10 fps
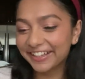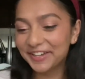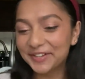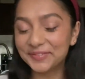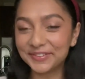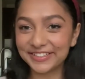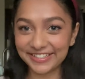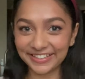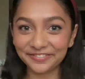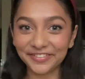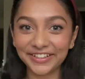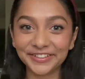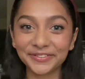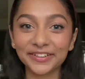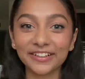We'll see if I do
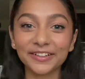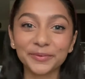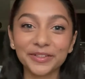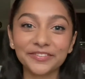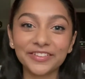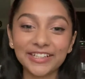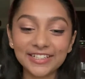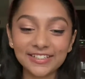another one of these.